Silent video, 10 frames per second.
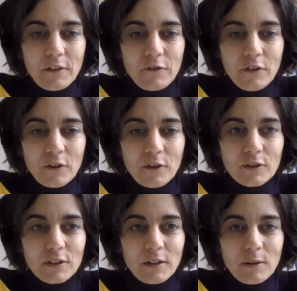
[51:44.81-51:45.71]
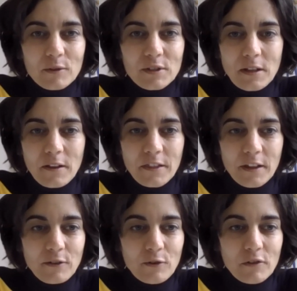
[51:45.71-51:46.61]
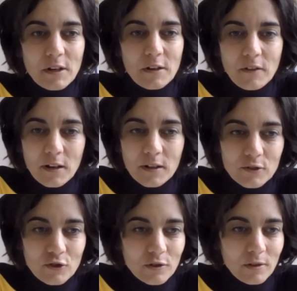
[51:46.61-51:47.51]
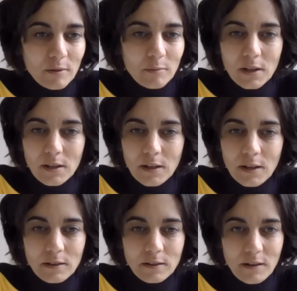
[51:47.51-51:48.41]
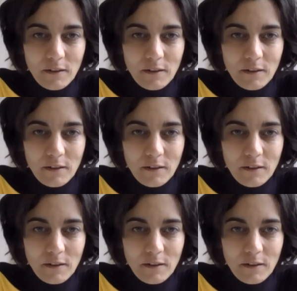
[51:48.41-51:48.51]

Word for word: If not, I would say thank you very much, Maria and